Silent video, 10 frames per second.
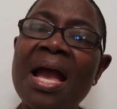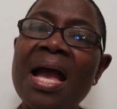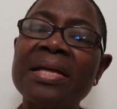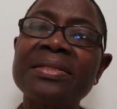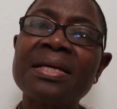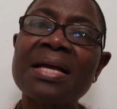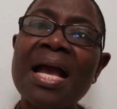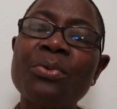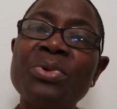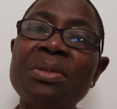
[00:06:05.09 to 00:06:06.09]
And
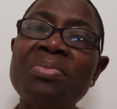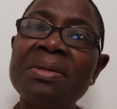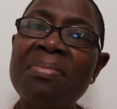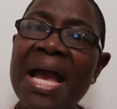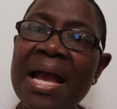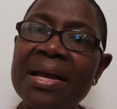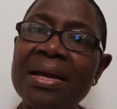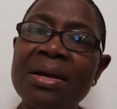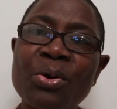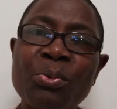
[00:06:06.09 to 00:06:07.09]
I will be
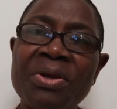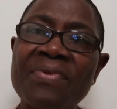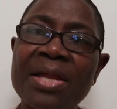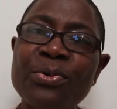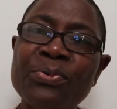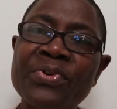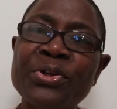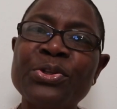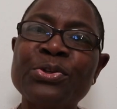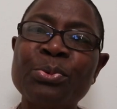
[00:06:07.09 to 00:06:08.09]
back with
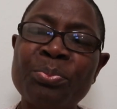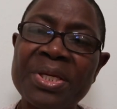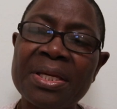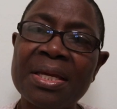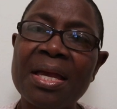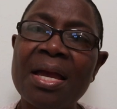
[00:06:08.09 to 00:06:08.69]
another topic